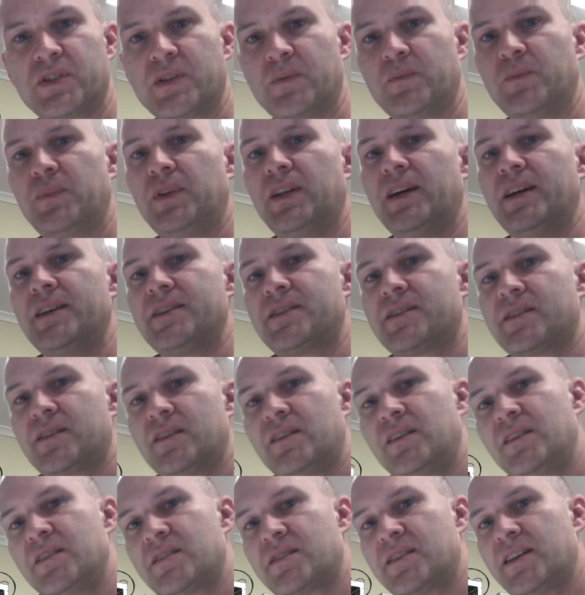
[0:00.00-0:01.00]
in place. It
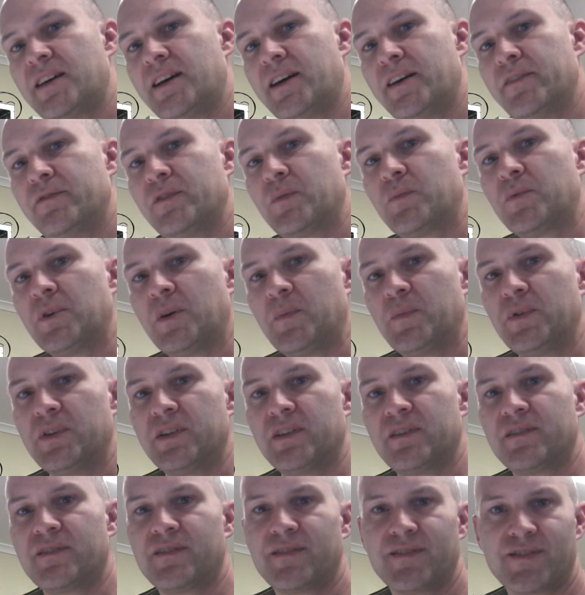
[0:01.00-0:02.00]
needs to have the
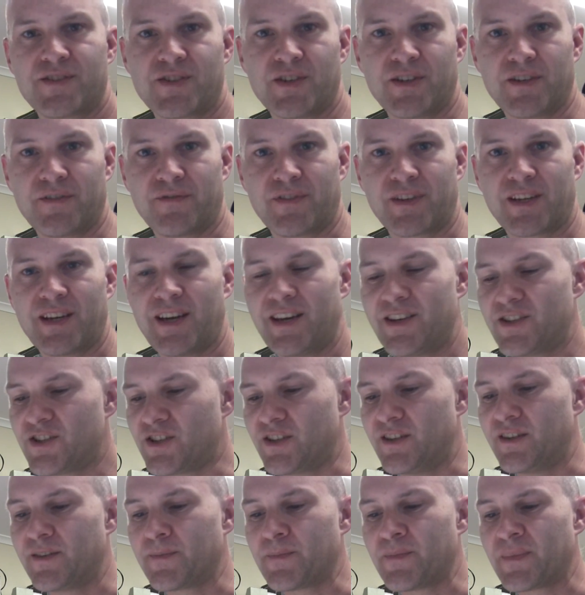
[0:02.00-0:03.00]
proper
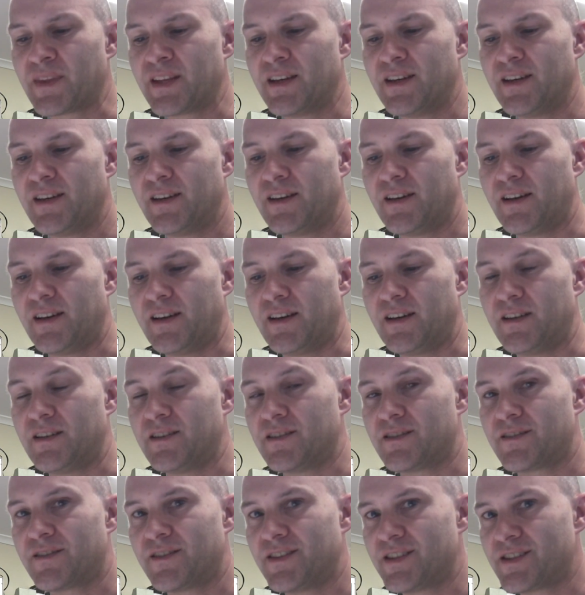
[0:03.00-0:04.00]
certification,
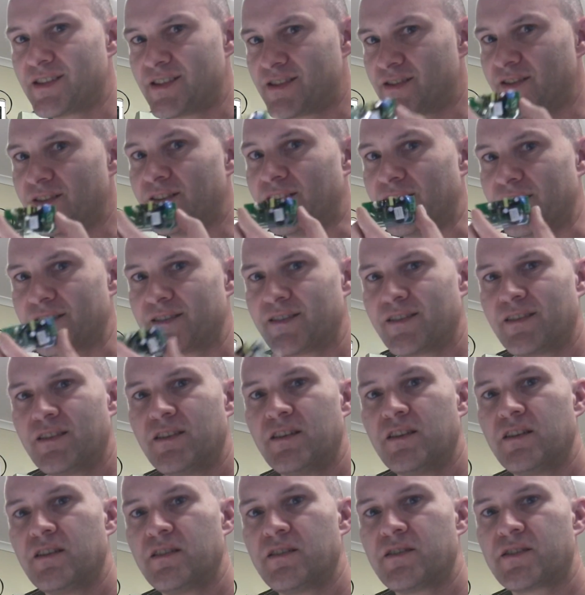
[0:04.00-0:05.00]
and this is not.
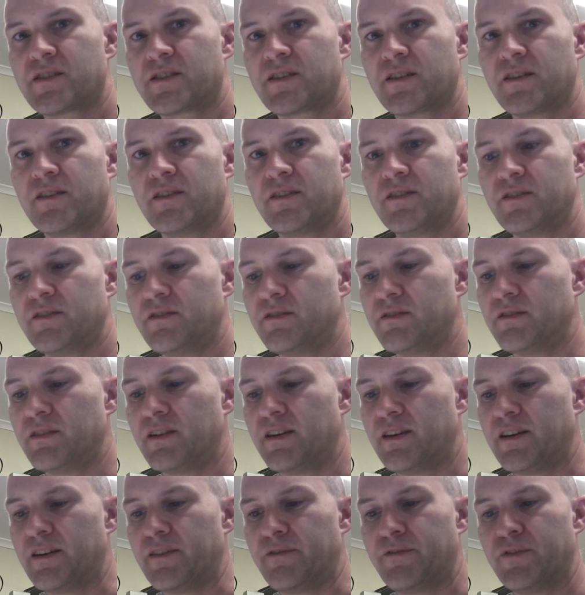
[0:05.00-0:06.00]

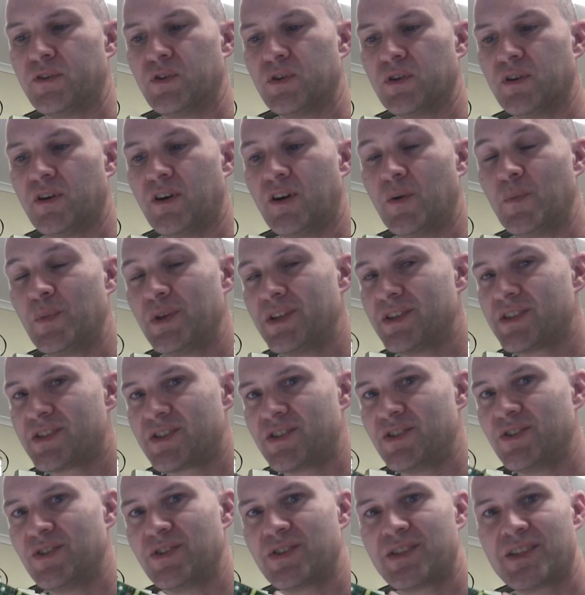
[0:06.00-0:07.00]
So for
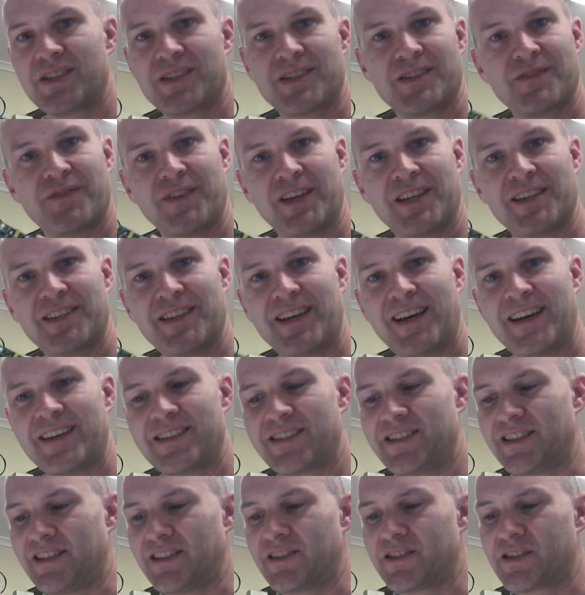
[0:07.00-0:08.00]
hobbyist use, this is
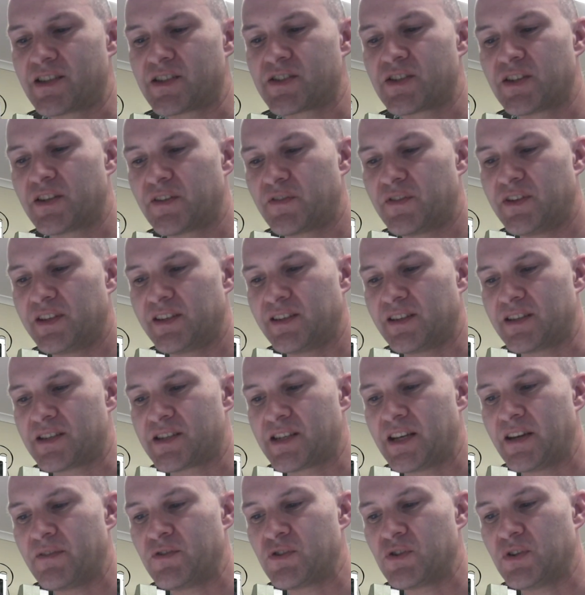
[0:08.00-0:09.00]
fantastic. It's the sort of thing that
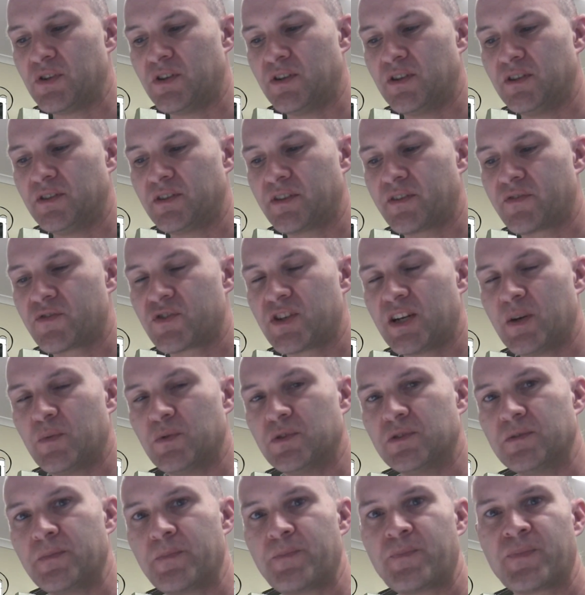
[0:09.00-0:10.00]
saves you a whole lot of
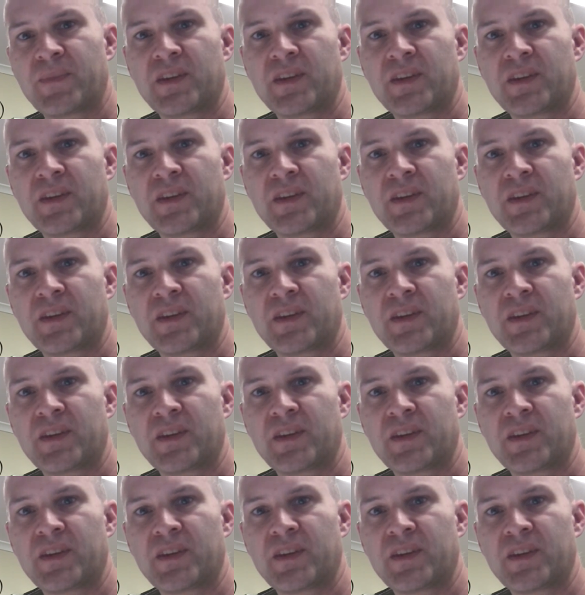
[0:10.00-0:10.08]
trouble.